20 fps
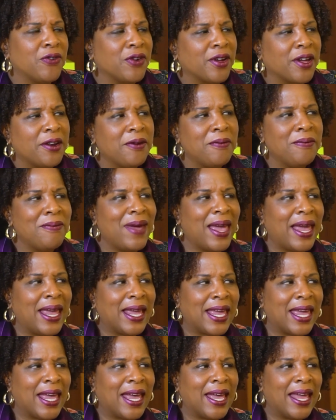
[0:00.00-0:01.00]
if we're going to
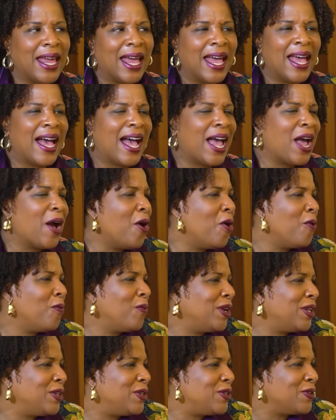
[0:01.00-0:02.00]
make it. I
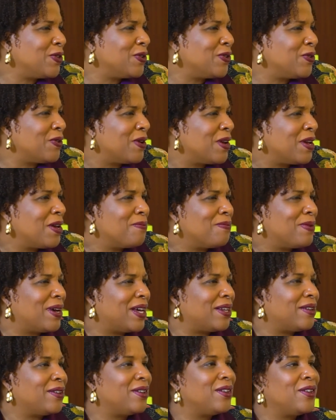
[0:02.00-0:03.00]
hope we do,
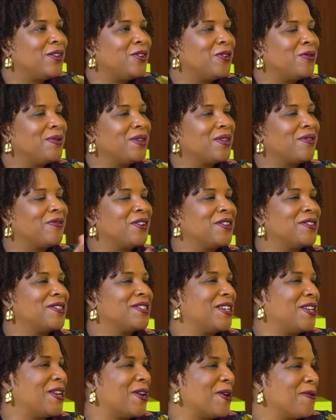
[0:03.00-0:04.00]
but you'll be the
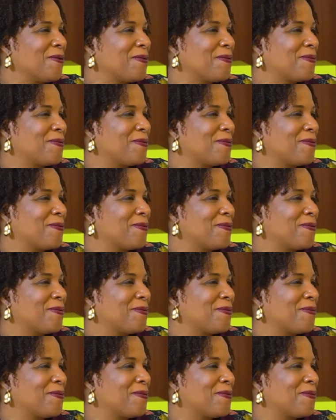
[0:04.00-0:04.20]
first to know.